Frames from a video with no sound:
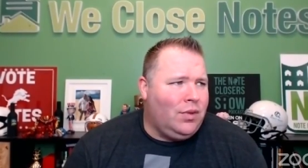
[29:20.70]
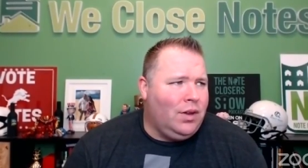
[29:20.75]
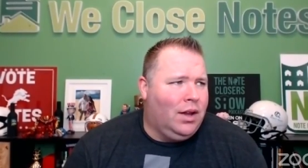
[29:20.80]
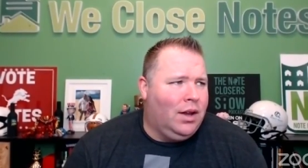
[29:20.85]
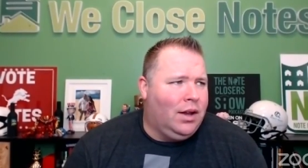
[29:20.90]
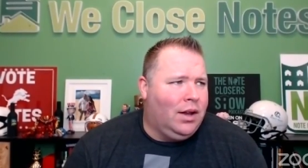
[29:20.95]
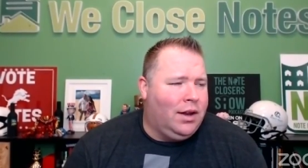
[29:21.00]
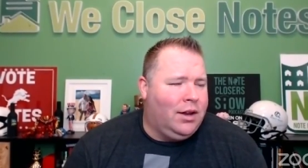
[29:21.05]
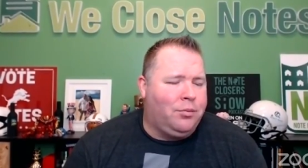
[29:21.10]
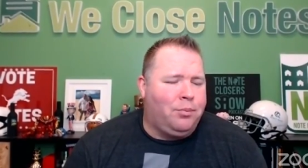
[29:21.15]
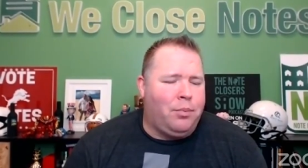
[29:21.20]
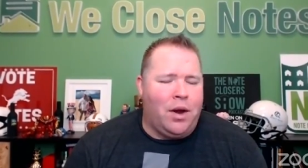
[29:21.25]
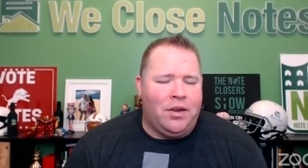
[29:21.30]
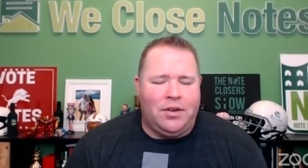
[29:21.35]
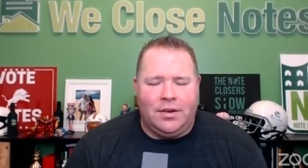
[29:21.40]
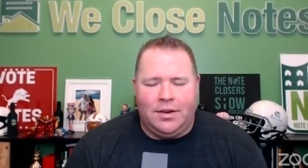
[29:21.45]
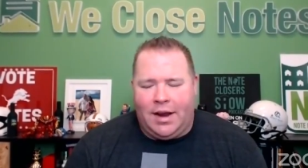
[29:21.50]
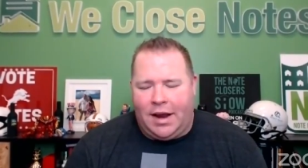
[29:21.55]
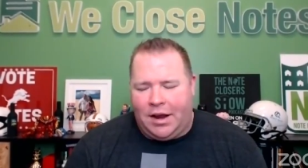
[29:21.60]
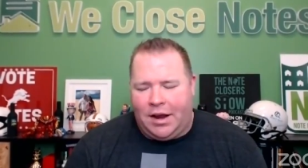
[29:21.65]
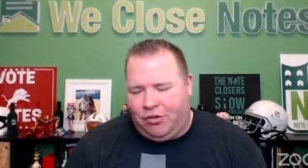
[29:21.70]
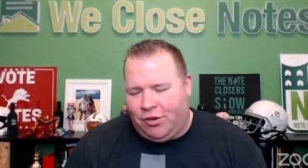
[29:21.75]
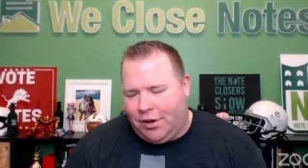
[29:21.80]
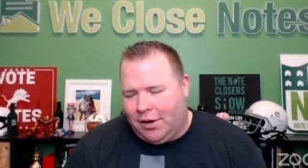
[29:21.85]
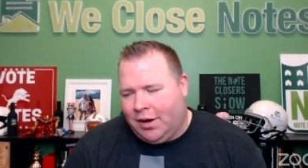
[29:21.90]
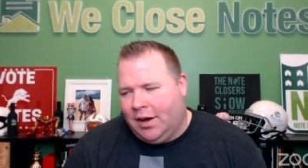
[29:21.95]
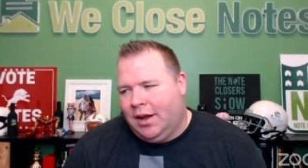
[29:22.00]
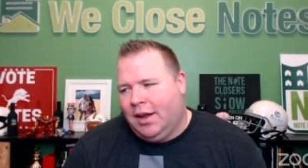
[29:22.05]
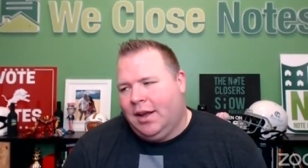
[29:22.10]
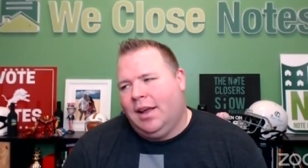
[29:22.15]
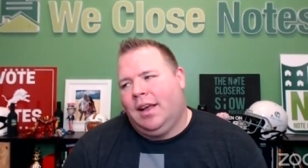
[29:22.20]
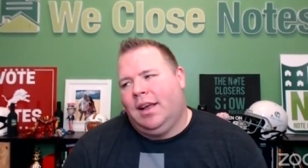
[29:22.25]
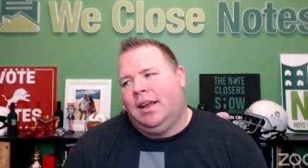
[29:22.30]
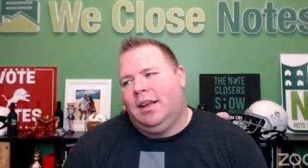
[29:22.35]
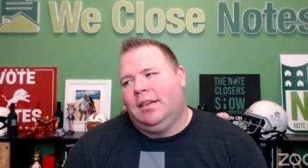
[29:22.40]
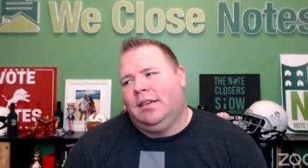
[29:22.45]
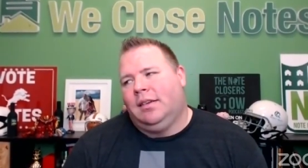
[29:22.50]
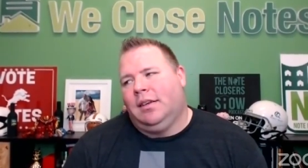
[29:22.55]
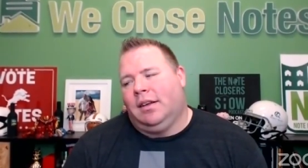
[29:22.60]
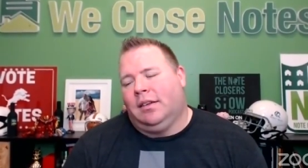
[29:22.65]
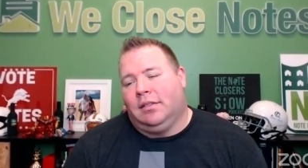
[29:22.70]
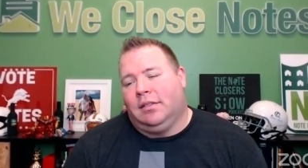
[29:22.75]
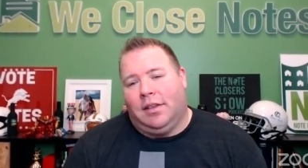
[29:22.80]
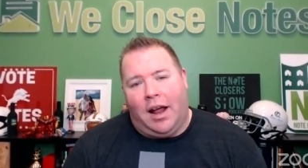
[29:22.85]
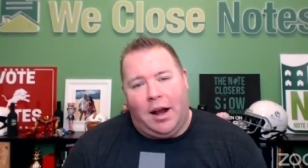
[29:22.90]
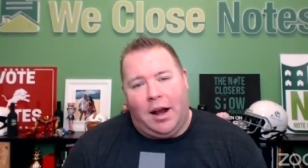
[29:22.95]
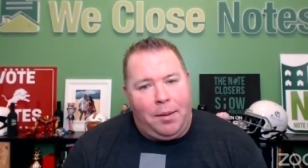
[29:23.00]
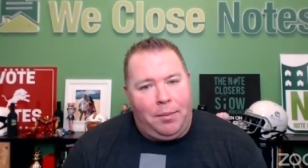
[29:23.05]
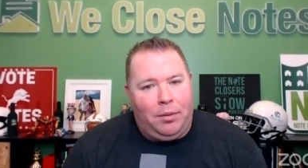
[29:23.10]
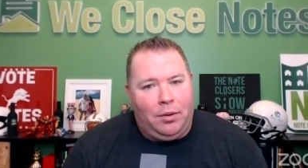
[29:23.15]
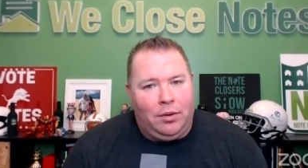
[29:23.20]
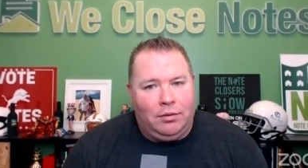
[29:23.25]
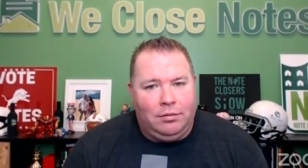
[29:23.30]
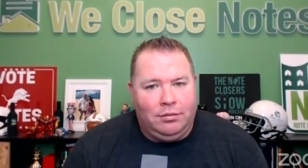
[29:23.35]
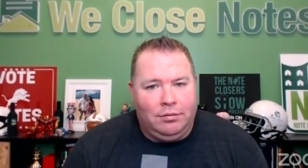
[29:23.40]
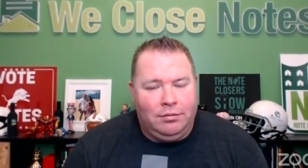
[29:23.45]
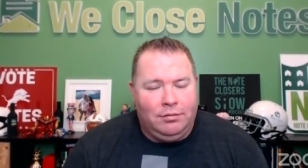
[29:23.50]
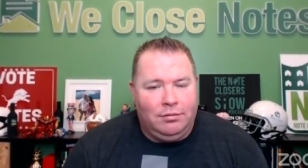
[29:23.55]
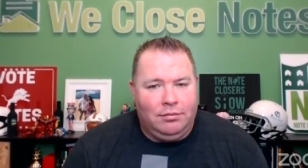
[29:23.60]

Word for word: uh, his presentation. A lot of people,